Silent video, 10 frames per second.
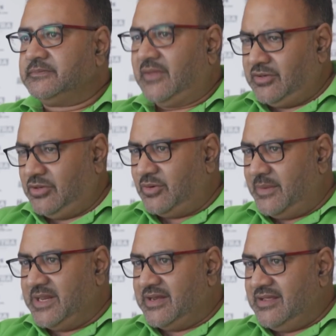You know what I
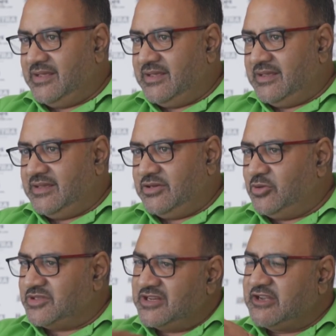mean?
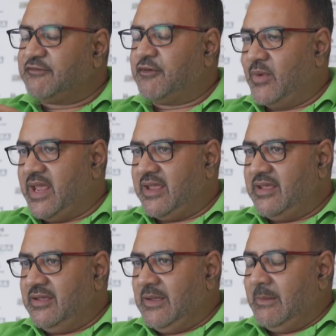Use it in a different way,
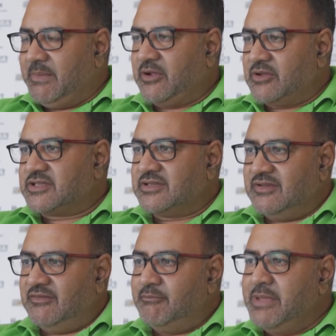because
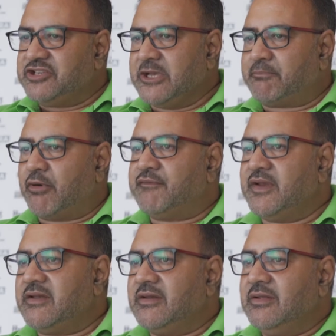measure
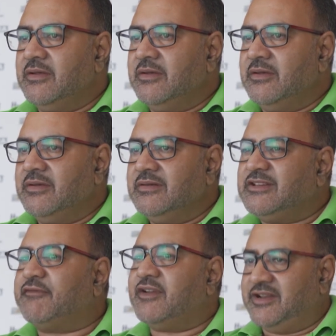profit
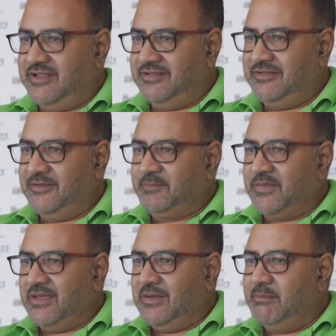differently.
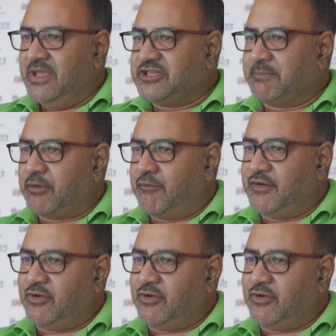Measure profit